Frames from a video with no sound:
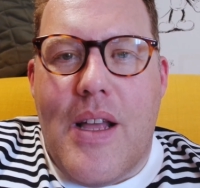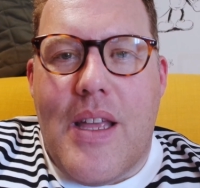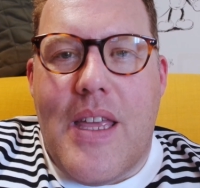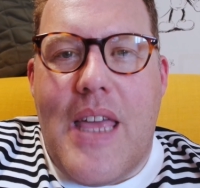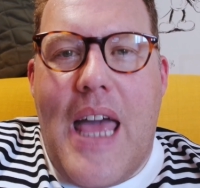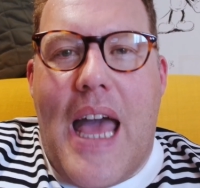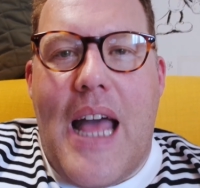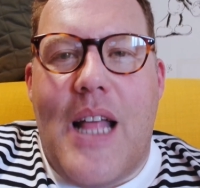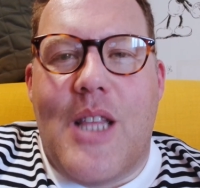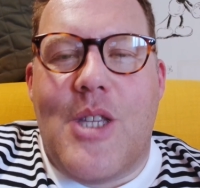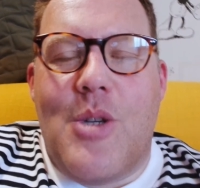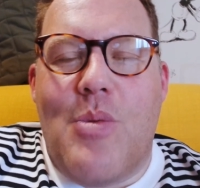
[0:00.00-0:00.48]

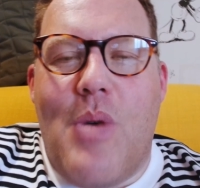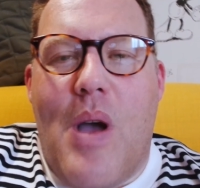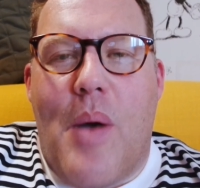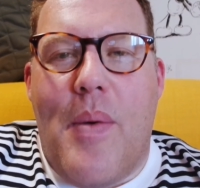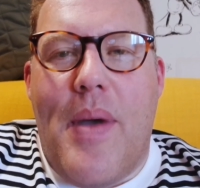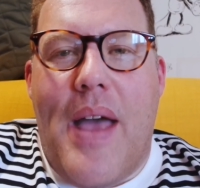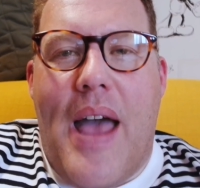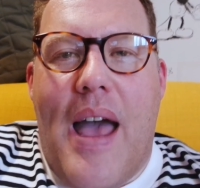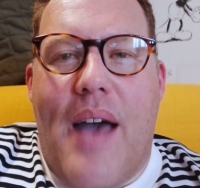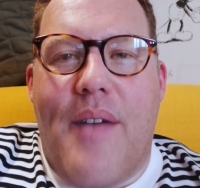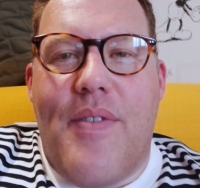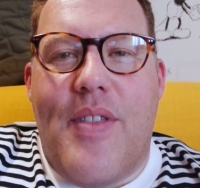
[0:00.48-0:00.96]
get to where
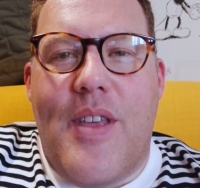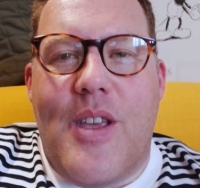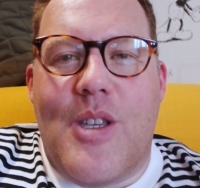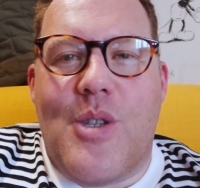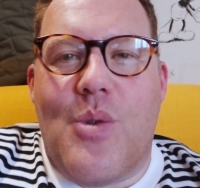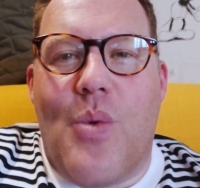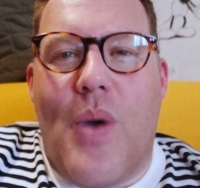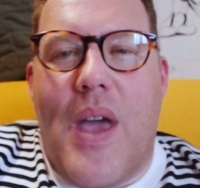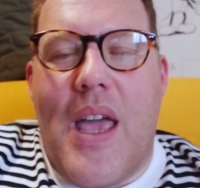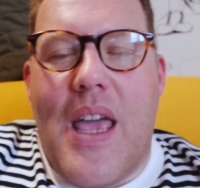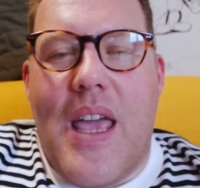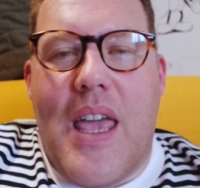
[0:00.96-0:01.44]
we have
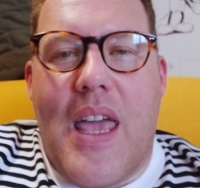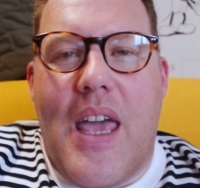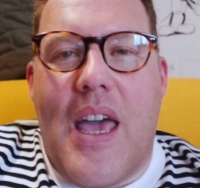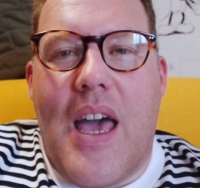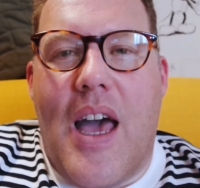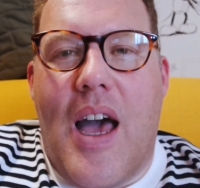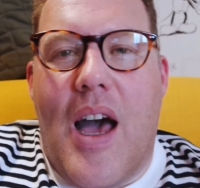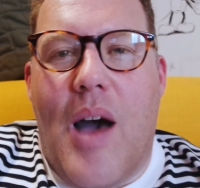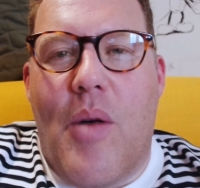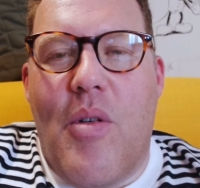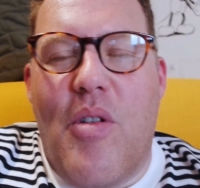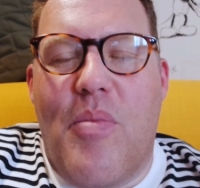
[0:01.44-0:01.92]
this week.
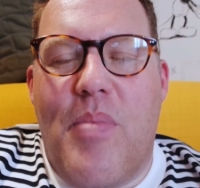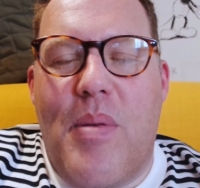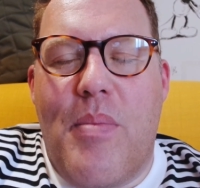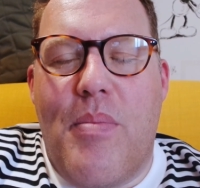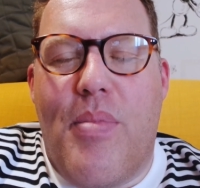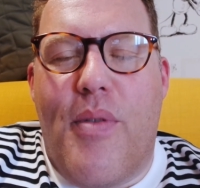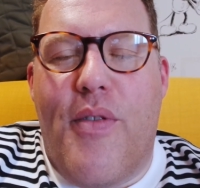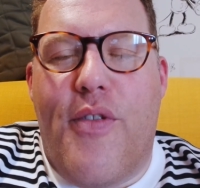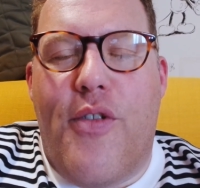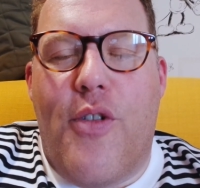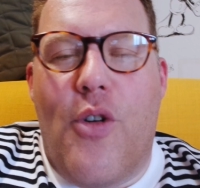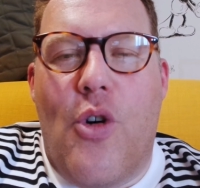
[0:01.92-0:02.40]
We've been
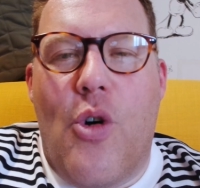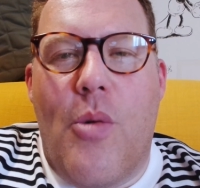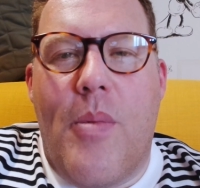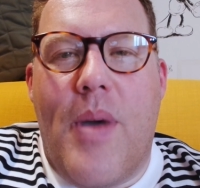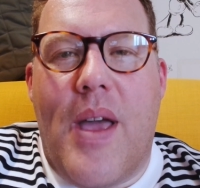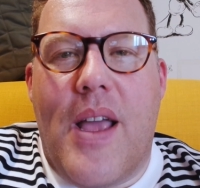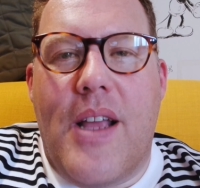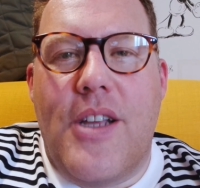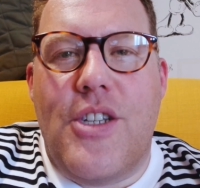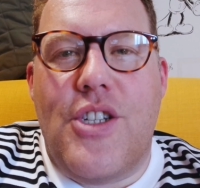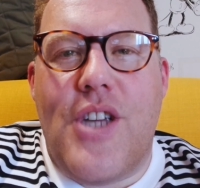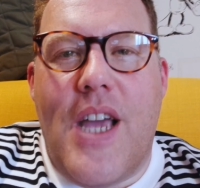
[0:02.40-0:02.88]

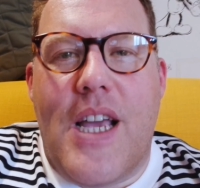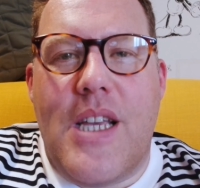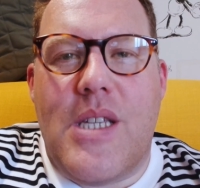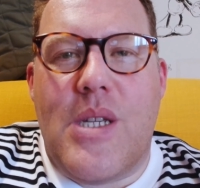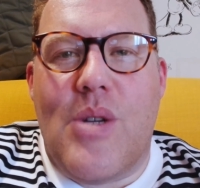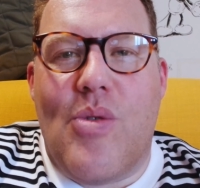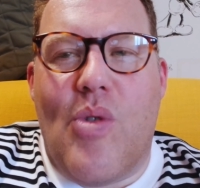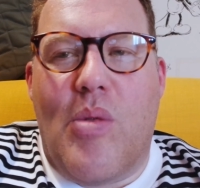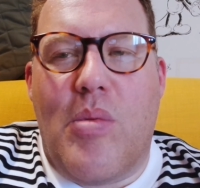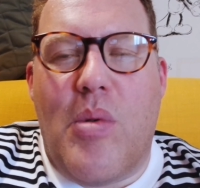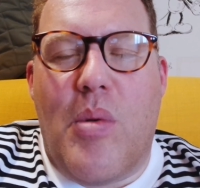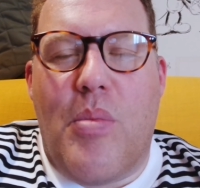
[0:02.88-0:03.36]
performing
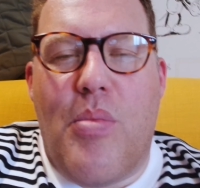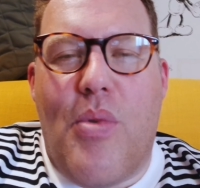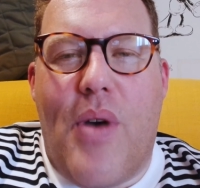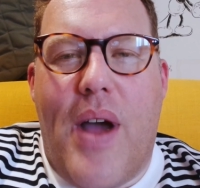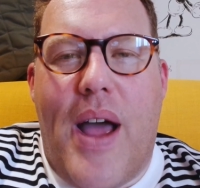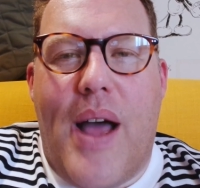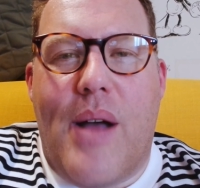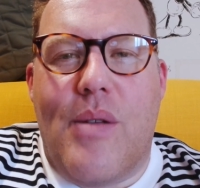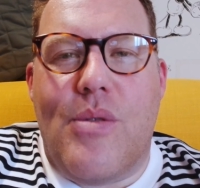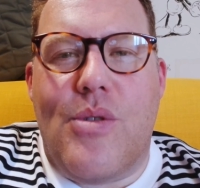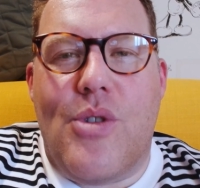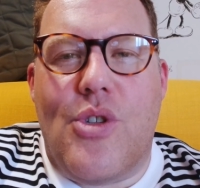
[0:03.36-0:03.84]
Jason Robert
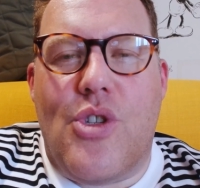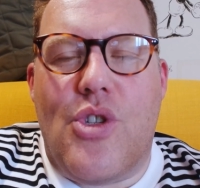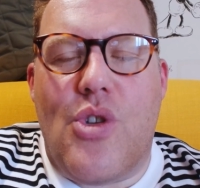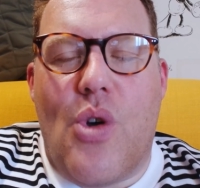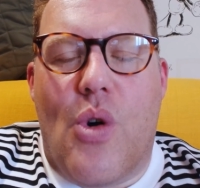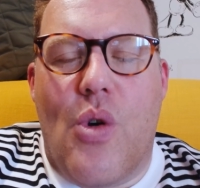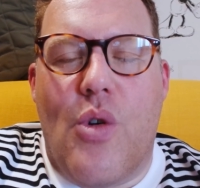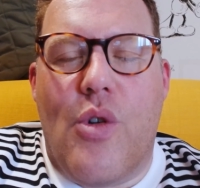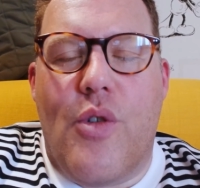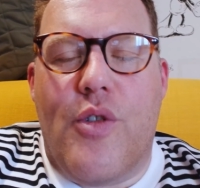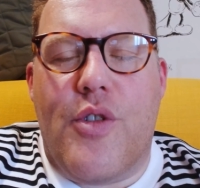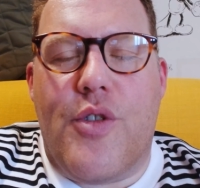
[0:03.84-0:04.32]
Brown's
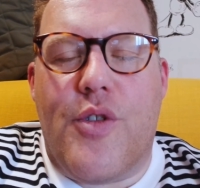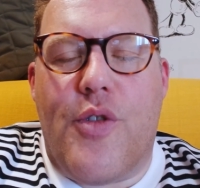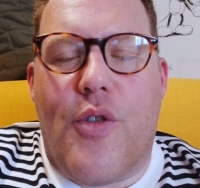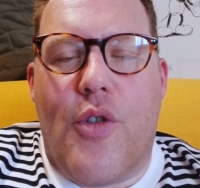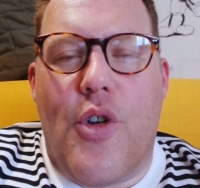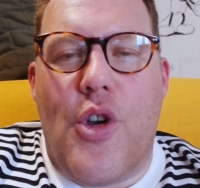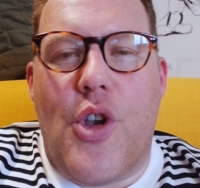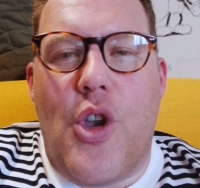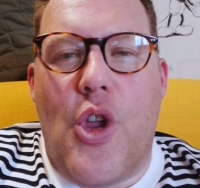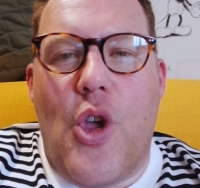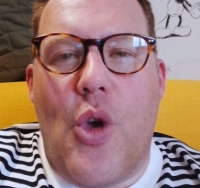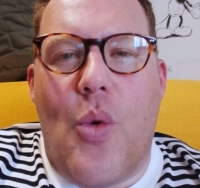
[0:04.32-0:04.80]
Songs
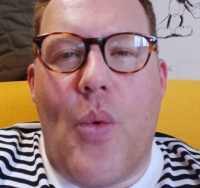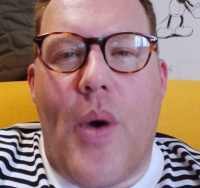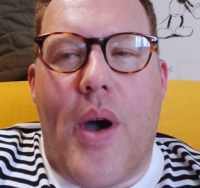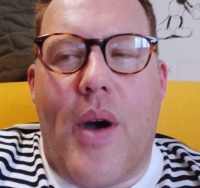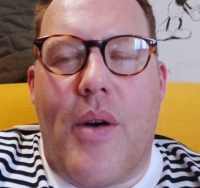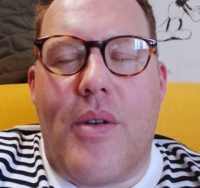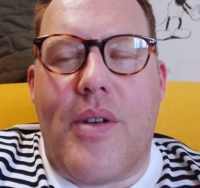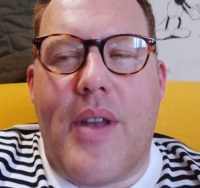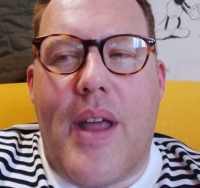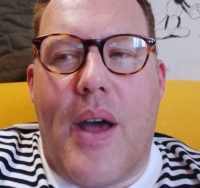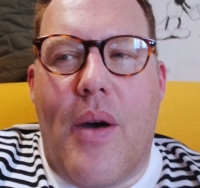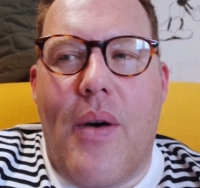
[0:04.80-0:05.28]
for a New
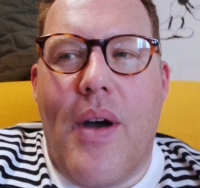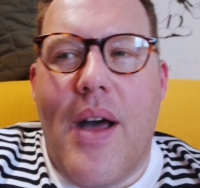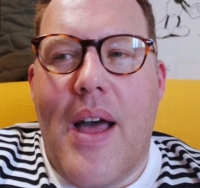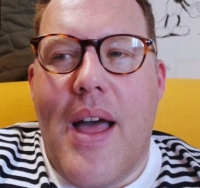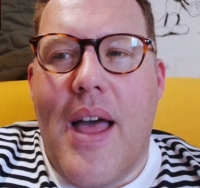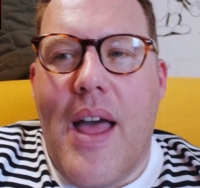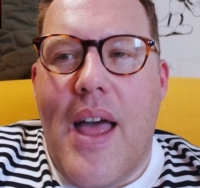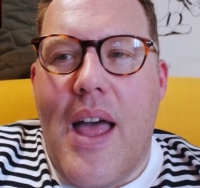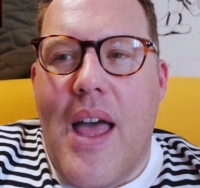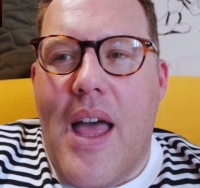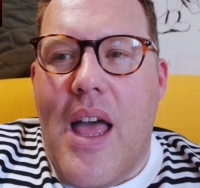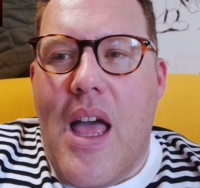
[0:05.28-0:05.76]
World. Now,
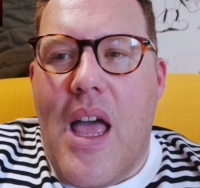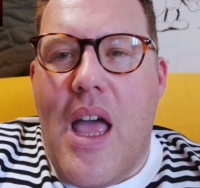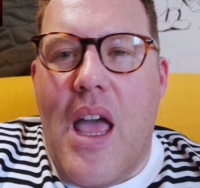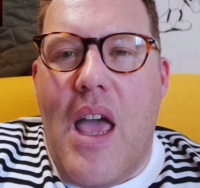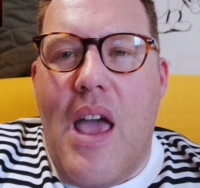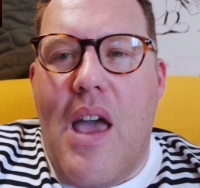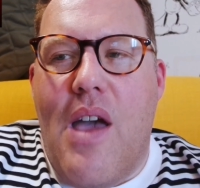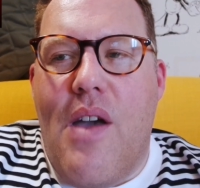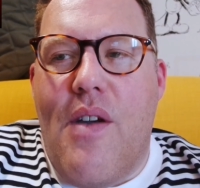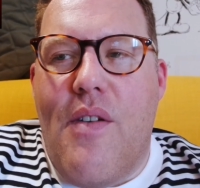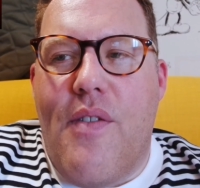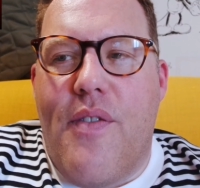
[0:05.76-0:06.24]

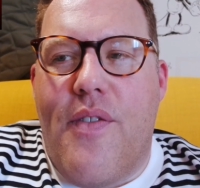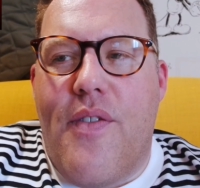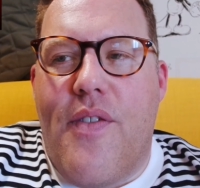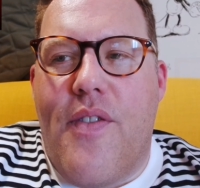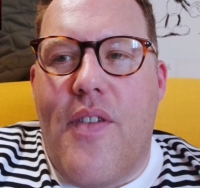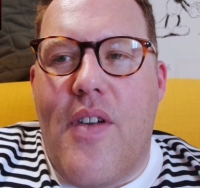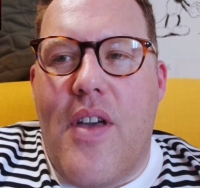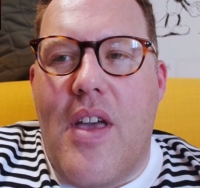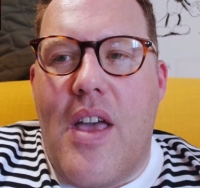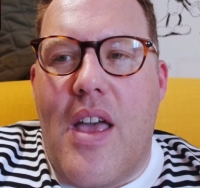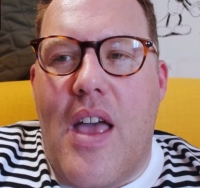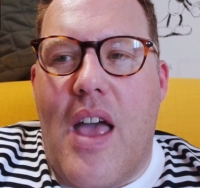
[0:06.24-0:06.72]

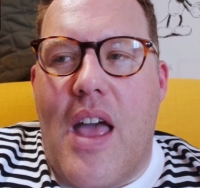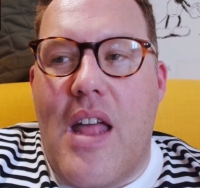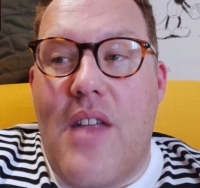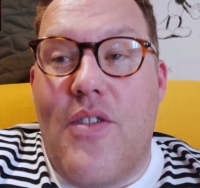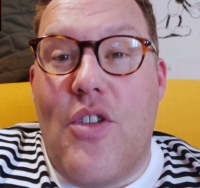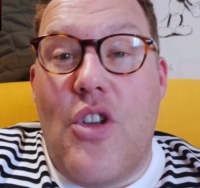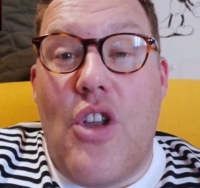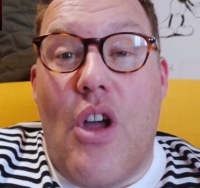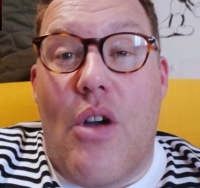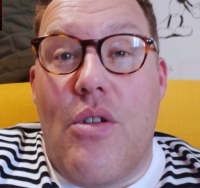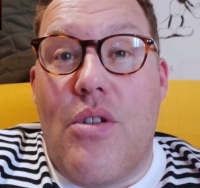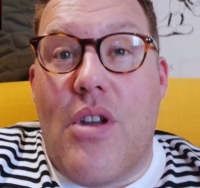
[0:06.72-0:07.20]
if any
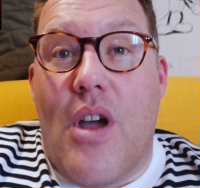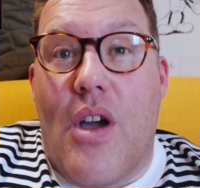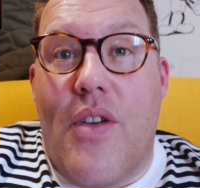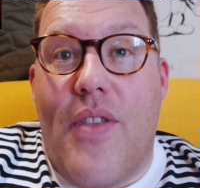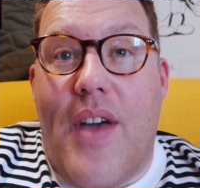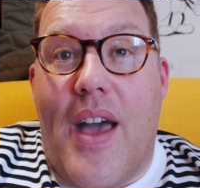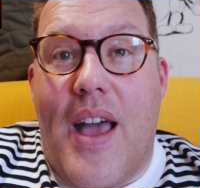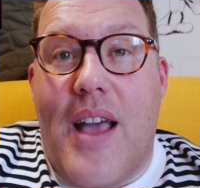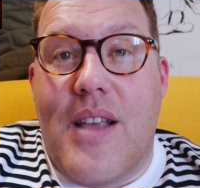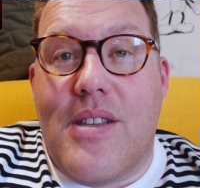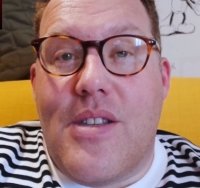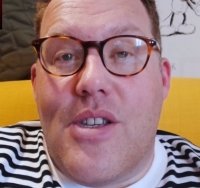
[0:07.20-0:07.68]
of you don't know
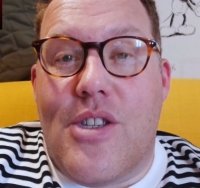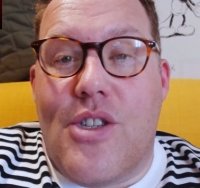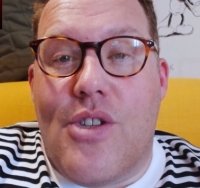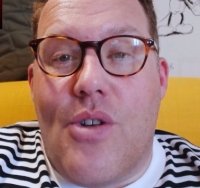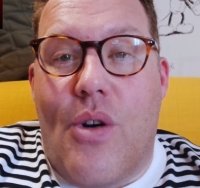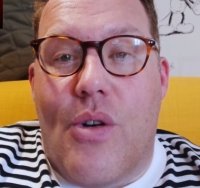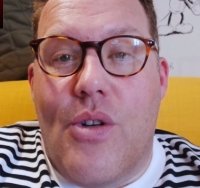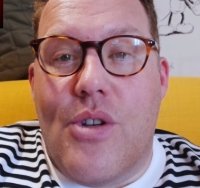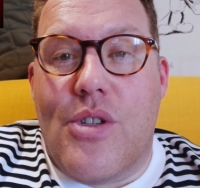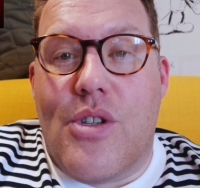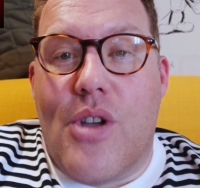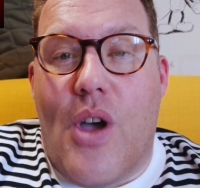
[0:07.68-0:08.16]
that, it's a
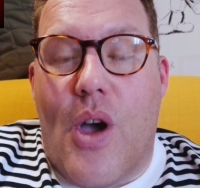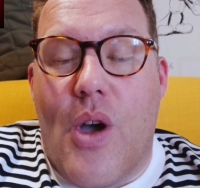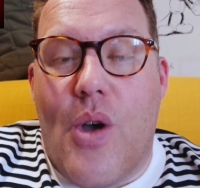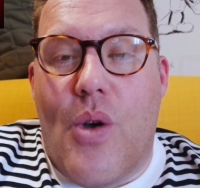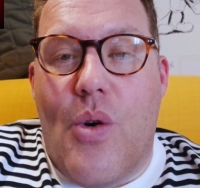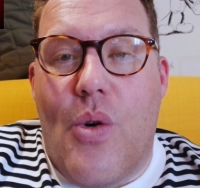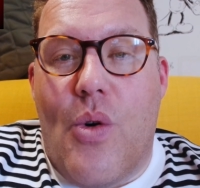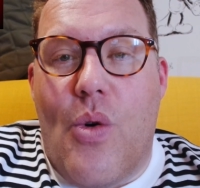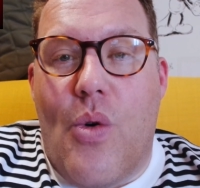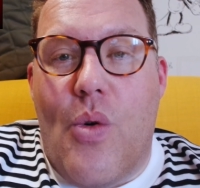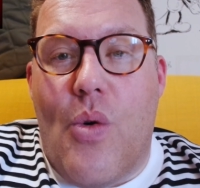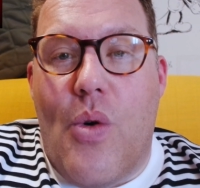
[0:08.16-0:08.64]
song
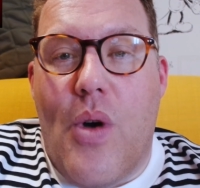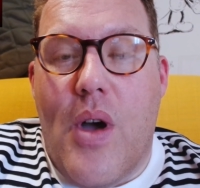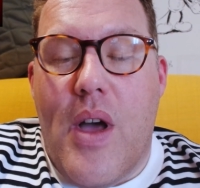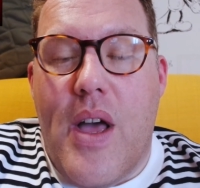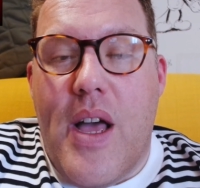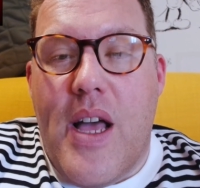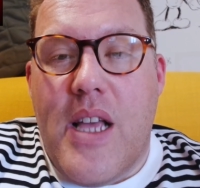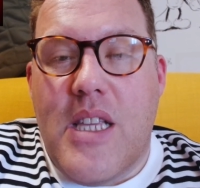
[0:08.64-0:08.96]
cycle.